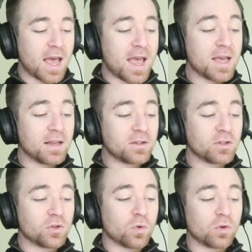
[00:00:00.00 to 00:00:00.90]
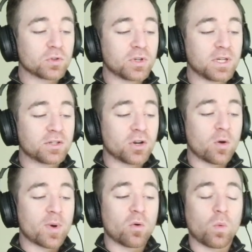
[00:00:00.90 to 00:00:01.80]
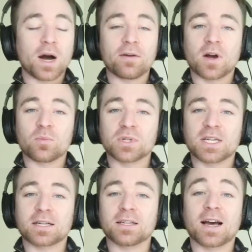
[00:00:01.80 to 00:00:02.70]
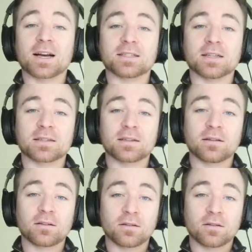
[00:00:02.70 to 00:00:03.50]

and you also need to know about Wi-Fi protected access